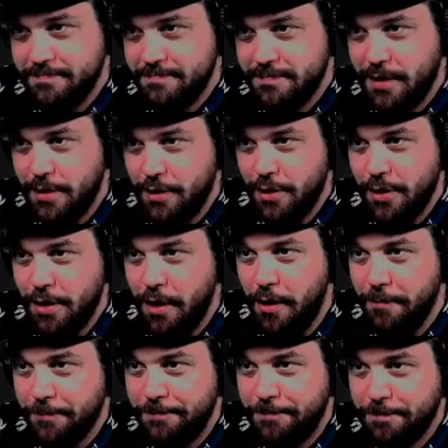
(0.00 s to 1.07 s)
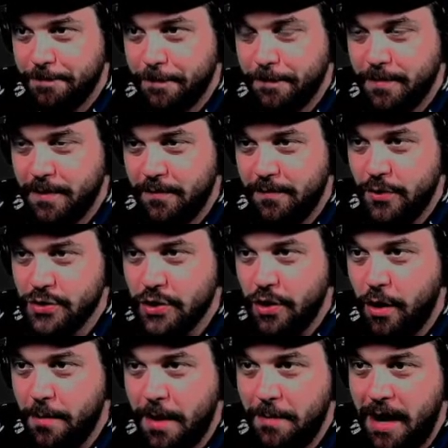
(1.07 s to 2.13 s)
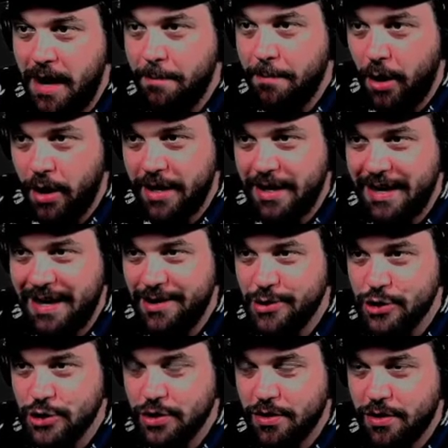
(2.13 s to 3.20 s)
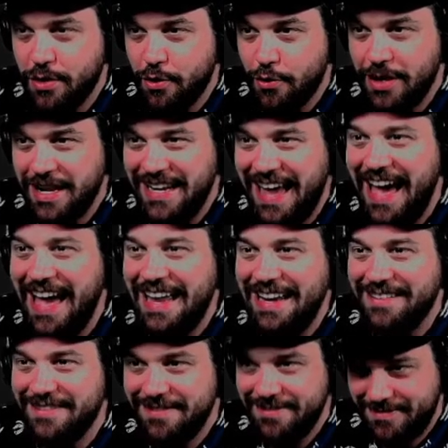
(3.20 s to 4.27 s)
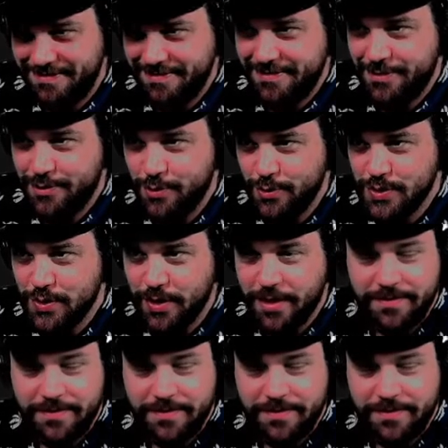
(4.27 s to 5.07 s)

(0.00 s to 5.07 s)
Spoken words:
There you go. First car my mom bought at age 39. True story.